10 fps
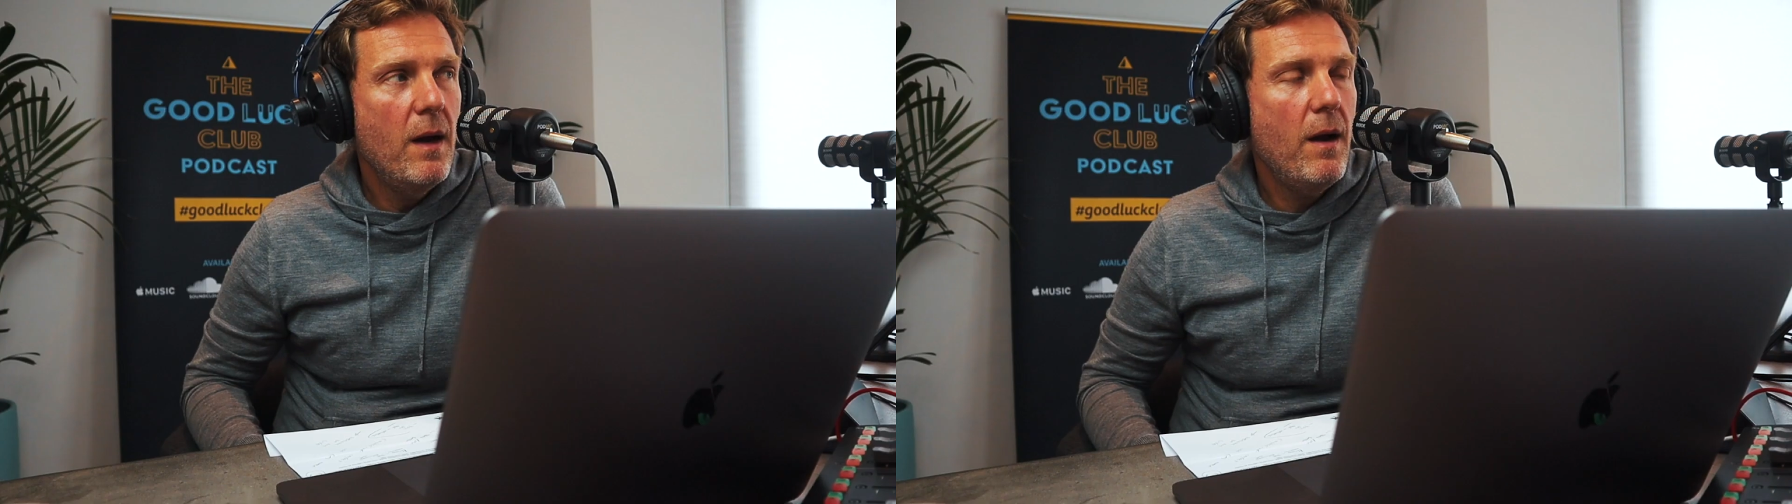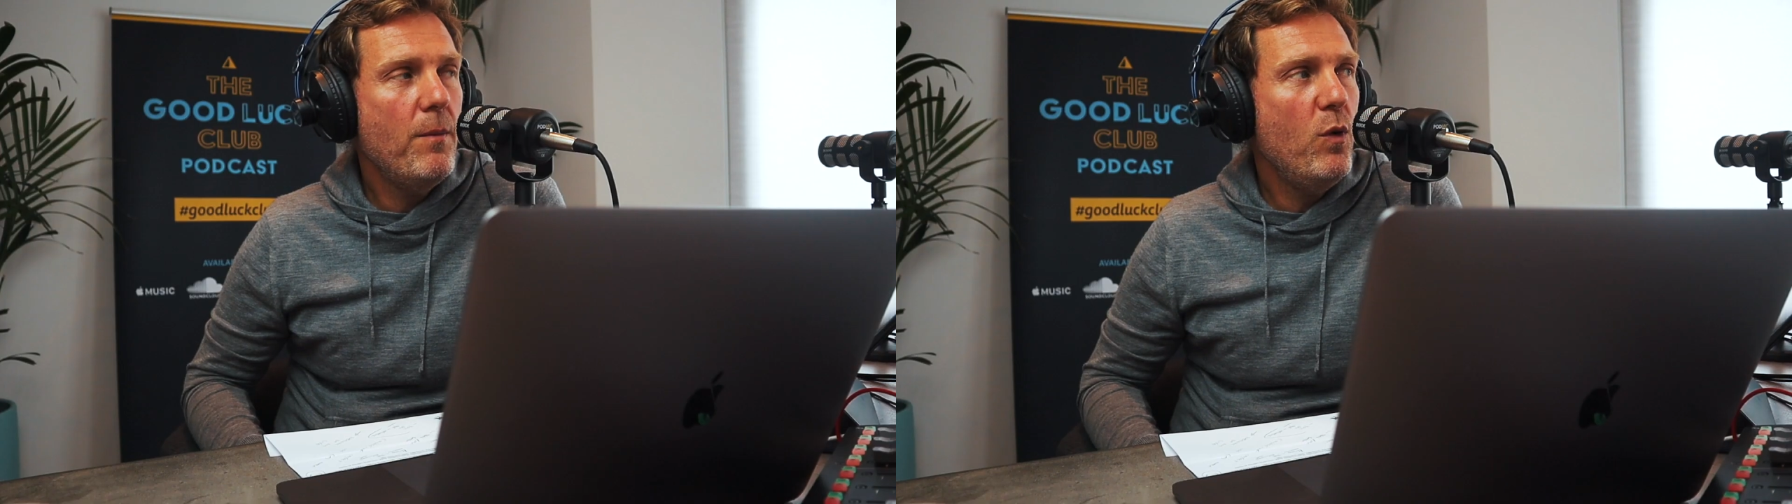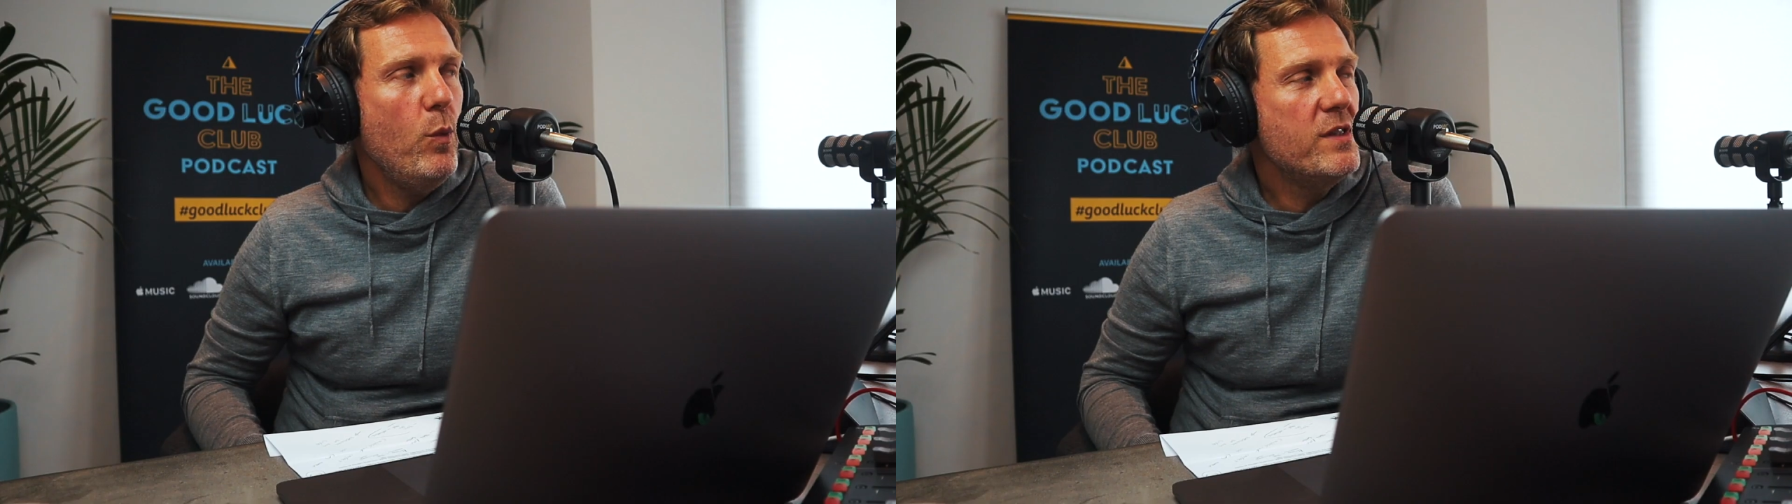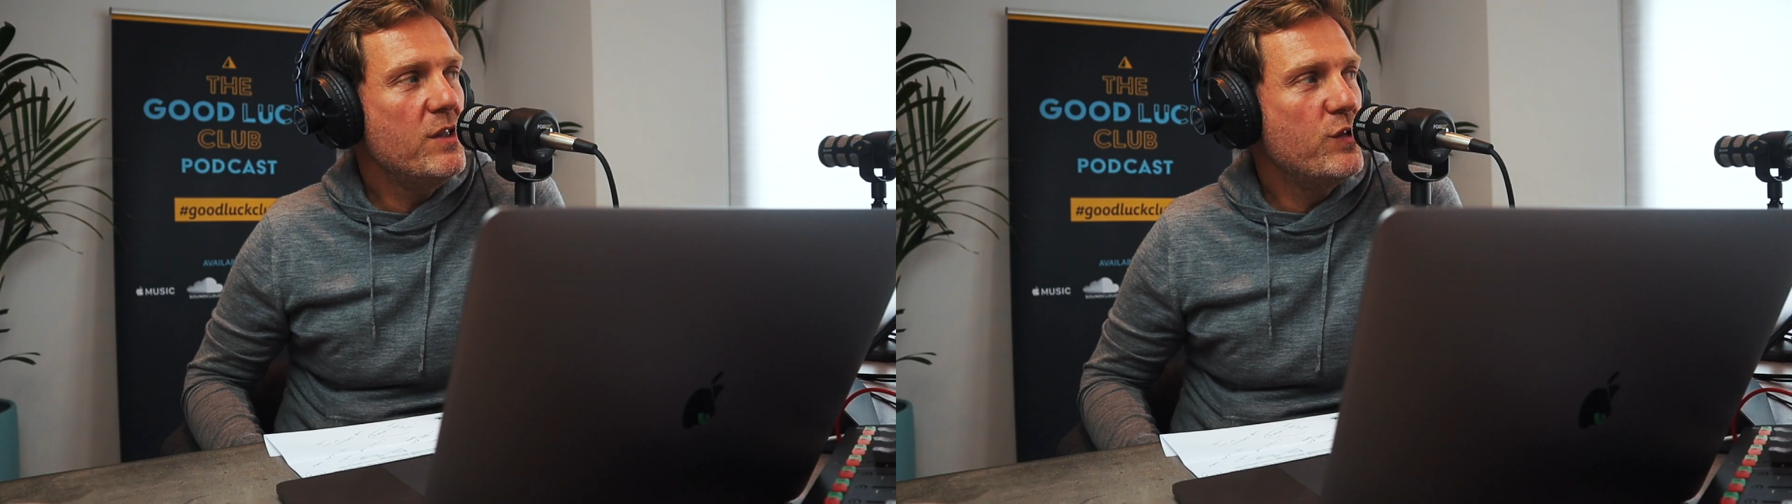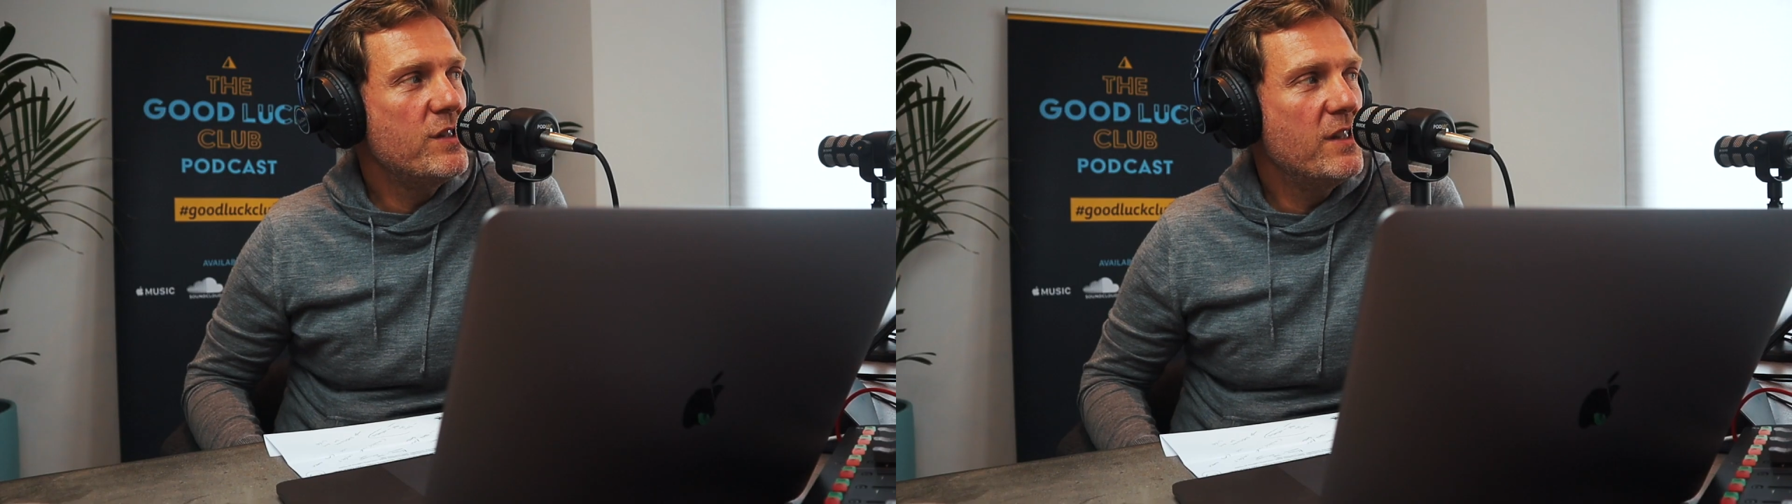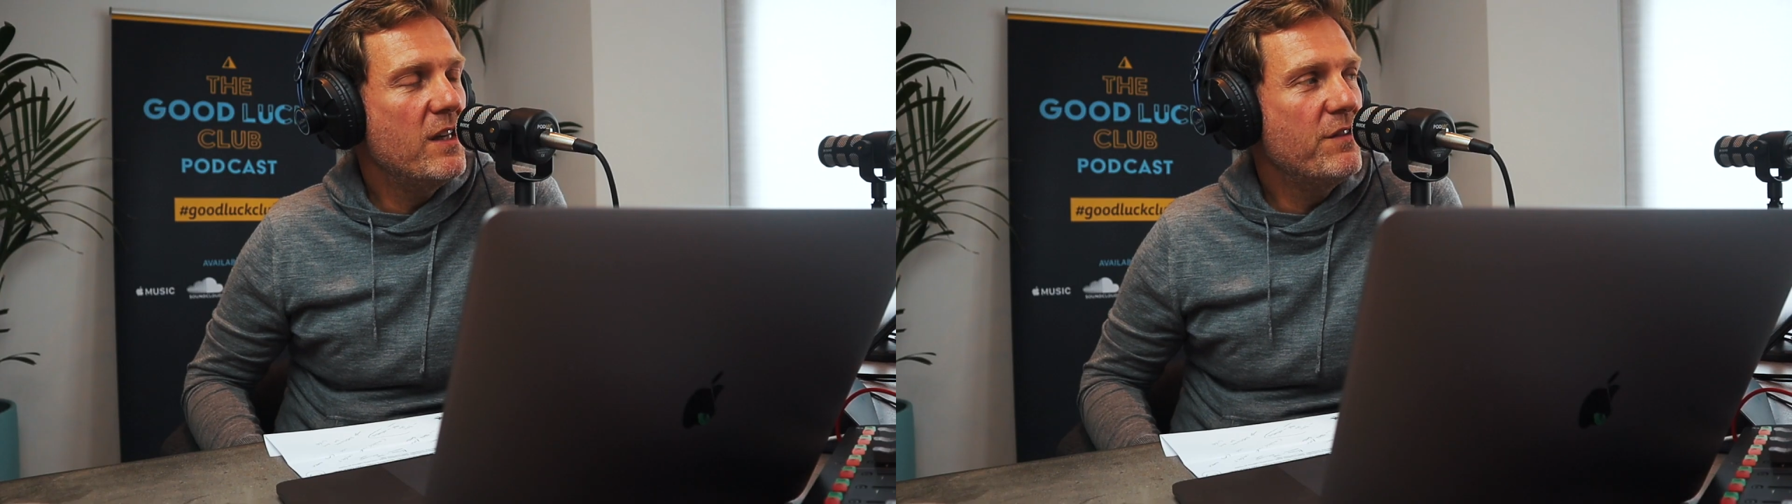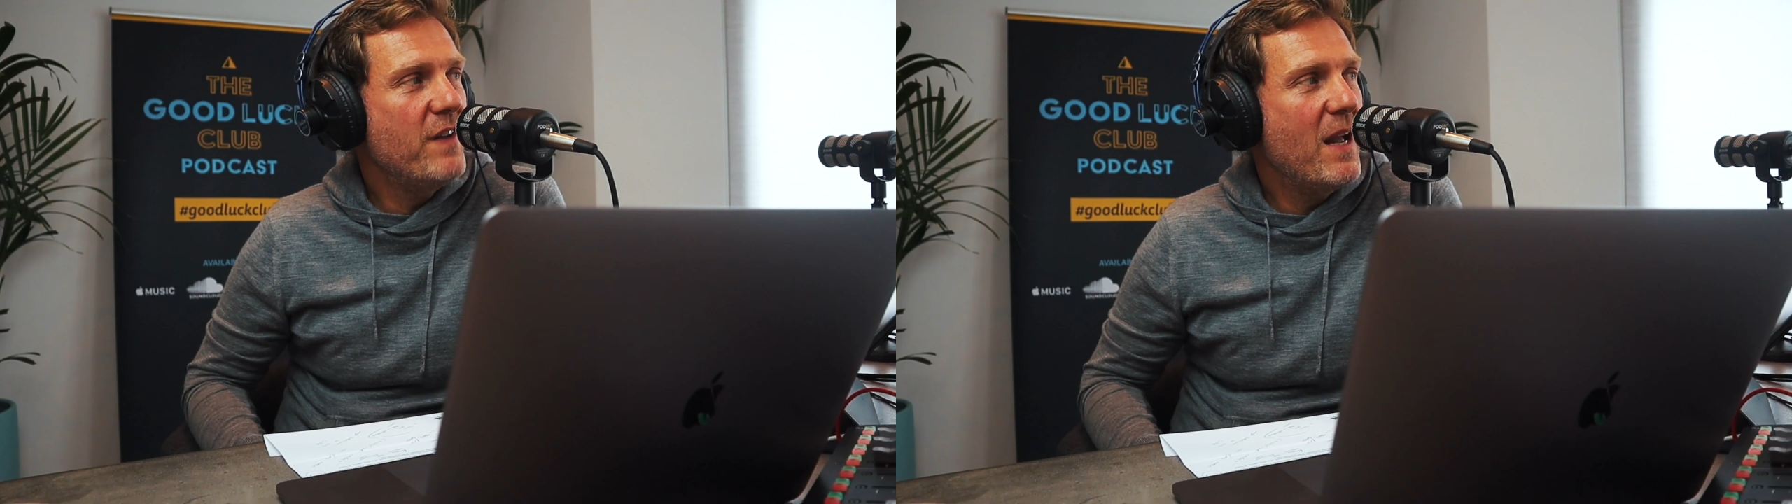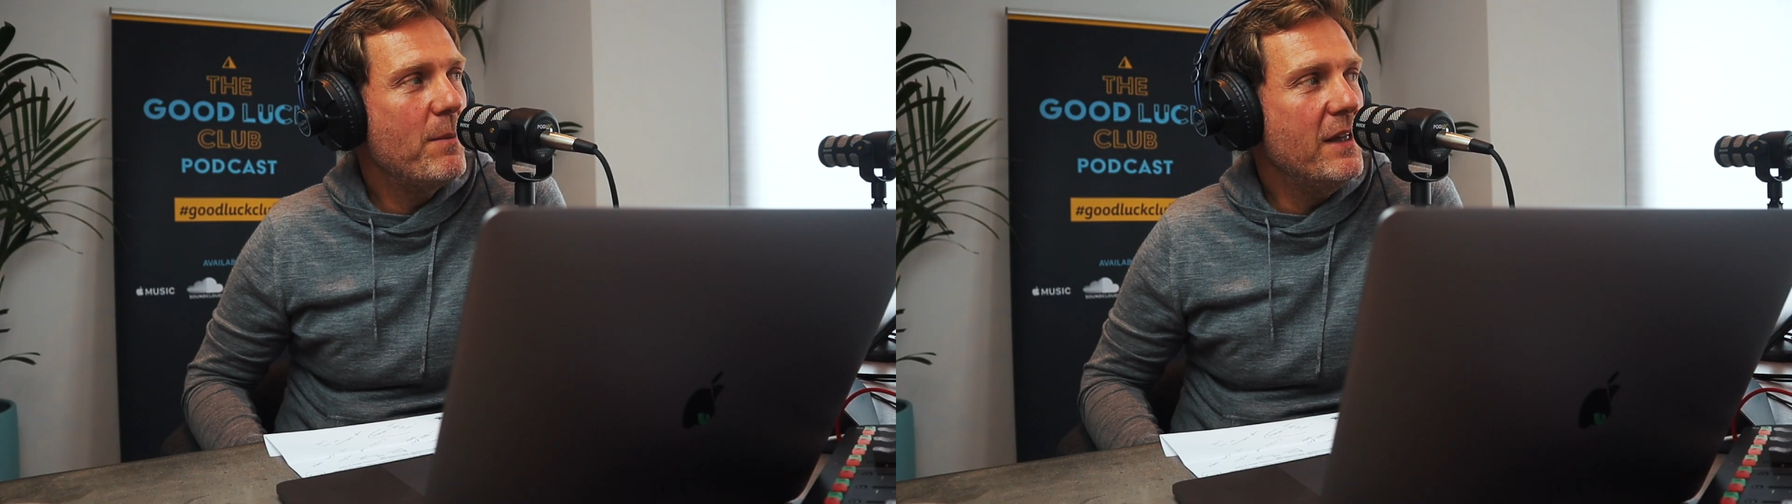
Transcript: I'm always interested in the family